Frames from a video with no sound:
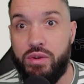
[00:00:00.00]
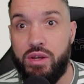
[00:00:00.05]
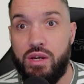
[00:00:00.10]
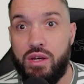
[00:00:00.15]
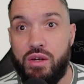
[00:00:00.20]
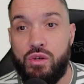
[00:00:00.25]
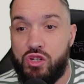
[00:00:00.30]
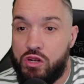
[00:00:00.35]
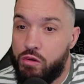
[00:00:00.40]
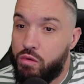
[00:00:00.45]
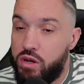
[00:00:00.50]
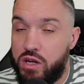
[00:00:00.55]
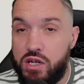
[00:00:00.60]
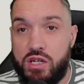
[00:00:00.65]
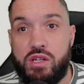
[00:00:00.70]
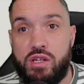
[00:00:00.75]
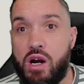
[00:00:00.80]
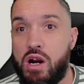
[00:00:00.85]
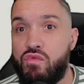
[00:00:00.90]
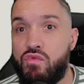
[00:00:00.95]
So I'm going to
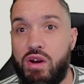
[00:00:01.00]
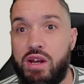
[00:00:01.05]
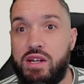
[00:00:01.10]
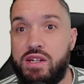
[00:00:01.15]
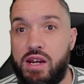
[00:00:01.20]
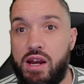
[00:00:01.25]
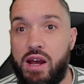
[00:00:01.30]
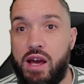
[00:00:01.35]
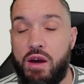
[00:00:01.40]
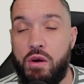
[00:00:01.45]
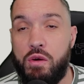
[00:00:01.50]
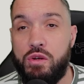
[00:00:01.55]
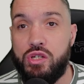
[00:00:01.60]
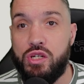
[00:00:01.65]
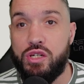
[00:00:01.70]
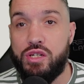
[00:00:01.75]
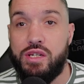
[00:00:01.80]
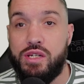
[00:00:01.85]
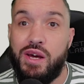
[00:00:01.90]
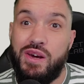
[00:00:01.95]
start writing it out just
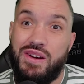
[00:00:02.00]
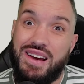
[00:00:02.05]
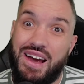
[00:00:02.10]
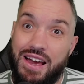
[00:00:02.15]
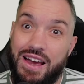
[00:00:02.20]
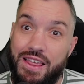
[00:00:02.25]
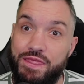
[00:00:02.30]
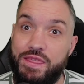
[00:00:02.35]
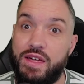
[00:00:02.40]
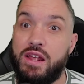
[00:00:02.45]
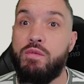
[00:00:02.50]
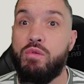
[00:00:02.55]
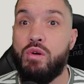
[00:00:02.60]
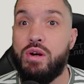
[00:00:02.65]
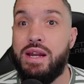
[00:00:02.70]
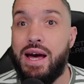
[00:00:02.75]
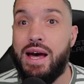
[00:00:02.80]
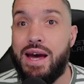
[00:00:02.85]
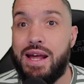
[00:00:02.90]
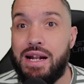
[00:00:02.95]
now, and then I'm going to
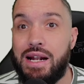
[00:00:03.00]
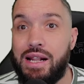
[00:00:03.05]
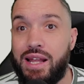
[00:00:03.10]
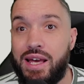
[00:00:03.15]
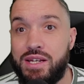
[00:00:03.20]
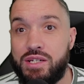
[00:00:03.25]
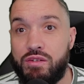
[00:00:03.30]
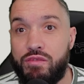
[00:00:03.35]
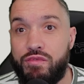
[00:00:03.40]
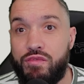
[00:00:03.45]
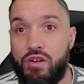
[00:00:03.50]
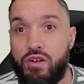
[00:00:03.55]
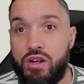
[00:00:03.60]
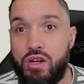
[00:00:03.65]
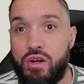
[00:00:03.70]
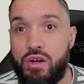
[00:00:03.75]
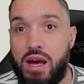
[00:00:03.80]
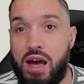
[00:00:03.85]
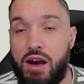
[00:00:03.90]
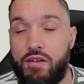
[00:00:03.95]
analyze it for you
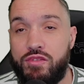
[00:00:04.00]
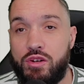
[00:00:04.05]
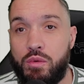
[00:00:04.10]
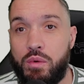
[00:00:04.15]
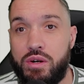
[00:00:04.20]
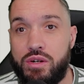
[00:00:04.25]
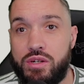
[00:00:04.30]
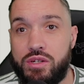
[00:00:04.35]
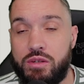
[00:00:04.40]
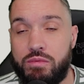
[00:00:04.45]
afterwards.